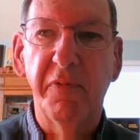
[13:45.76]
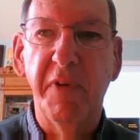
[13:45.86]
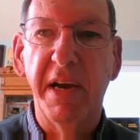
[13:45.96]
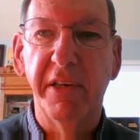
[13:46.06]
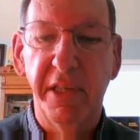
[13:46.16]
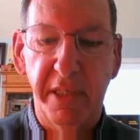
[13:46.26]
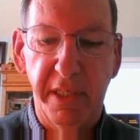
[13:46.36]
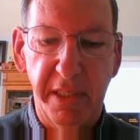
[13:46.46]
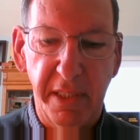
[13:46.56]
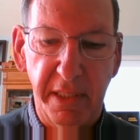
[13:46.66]
Founded
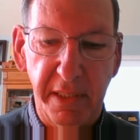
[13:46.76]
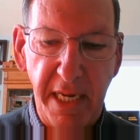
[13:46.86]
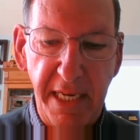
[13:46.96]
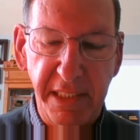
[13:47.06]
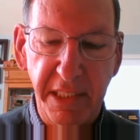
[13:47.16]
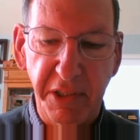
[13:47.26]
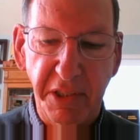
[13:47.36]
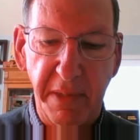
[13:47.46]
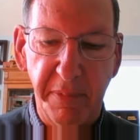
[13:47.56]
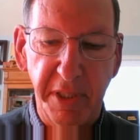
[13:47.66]
in
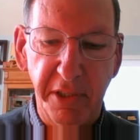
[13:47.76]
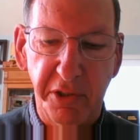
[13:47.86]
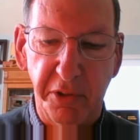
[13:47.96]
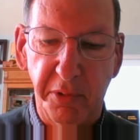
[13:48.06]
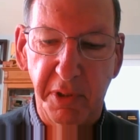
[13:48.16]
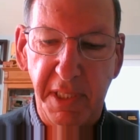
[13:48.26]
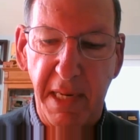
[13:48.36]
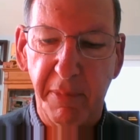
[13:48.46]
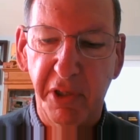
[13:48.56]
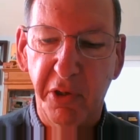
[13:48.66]
1972,
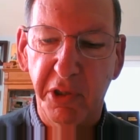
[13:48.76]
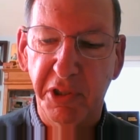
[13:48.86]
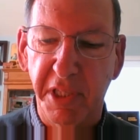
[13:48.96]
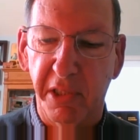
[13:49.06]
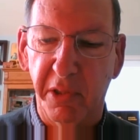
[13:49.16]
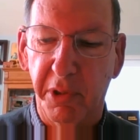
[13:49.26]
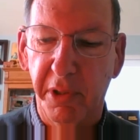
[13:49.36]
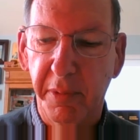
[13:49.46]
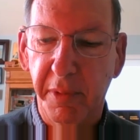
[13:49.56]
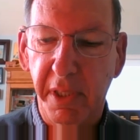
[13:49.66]
Common Cause
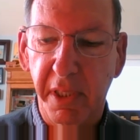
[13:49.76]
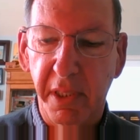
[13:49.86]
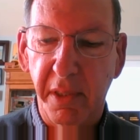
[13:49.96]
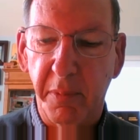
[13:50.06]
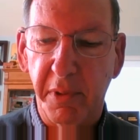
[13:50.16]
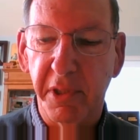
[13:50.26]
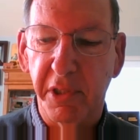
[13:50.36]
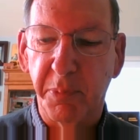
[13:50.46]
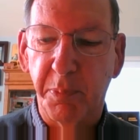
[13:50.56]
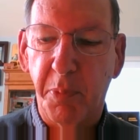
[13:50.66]
Delaware
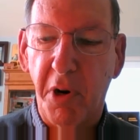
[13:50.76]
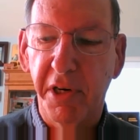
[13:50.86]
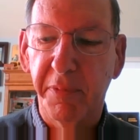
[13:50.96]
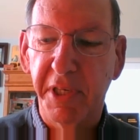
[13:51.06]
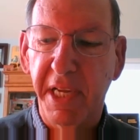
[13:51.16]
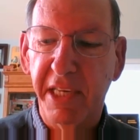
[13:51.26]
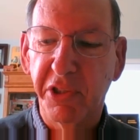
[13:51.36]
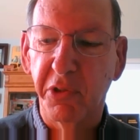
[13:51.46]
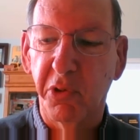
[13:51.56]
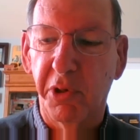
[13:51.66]
is part of a
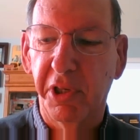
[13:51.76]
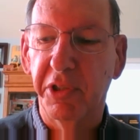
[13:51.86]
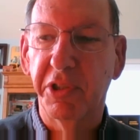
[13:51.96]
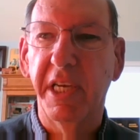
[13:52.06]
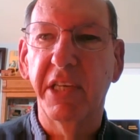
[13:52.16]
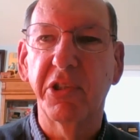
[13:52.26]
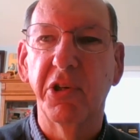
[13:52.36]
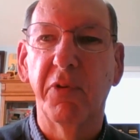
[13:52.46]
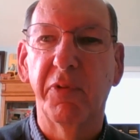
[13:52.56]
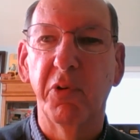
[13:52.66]
national
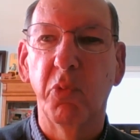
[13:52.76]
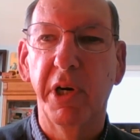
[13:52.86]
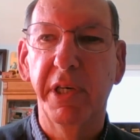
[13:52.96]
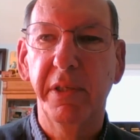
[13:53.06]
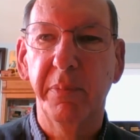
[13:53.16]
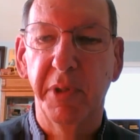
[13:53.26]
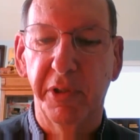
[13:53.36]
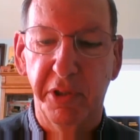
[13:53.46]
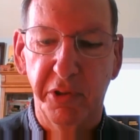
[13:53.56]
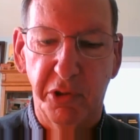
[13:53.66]
organization over 1
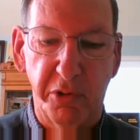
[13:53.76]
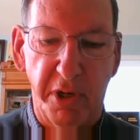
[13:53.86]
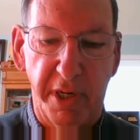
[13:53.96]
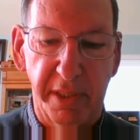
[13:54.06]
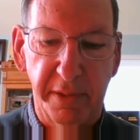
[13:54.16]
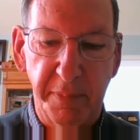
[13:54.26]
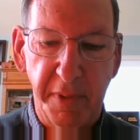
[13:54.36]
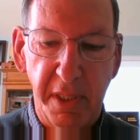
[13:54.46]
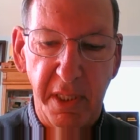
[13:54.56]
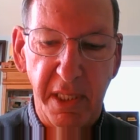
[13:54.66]
million strong
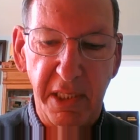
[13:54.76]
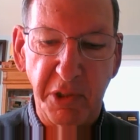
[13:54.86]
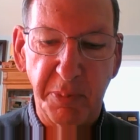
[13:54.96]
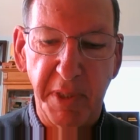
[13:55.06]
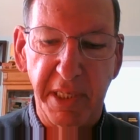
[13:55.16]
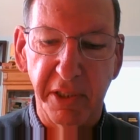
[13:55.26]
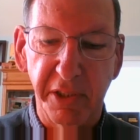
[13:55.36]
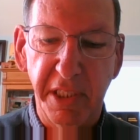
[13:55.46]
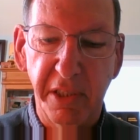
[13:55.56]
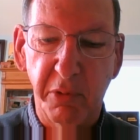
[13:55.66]
and has played a
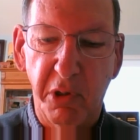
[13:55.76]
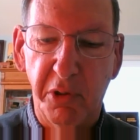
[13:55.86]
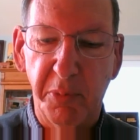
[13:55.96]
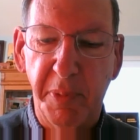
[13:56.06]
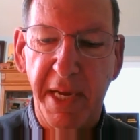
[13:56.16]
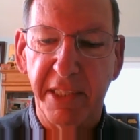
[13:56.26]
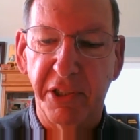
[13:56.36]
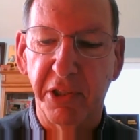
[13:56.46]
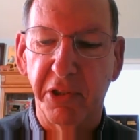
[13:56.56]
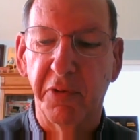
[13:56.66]
leading role in
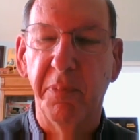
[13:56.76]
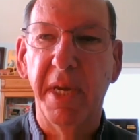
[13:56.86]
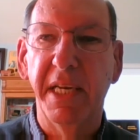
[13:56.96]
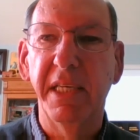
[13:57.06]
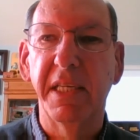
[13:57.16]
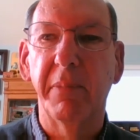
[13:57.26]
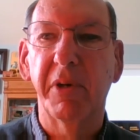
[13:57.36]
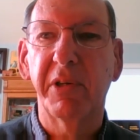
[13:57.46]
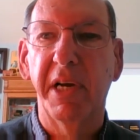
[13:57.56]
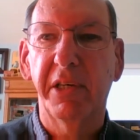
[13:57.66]
passage of many
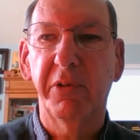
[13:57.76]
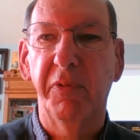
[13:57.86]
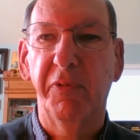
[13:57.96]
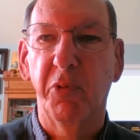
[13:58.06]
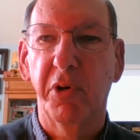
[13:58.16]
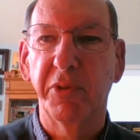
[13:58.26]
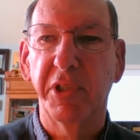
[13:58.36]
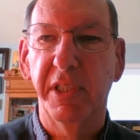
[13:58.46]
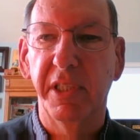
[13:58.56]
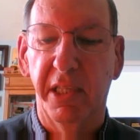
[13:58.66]
democratic reforms
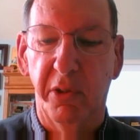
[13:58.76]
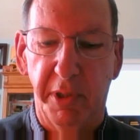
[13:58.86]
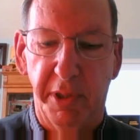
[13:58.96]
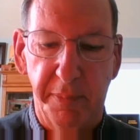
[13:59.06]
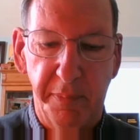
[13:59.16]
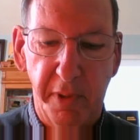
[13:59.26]
in Delaware.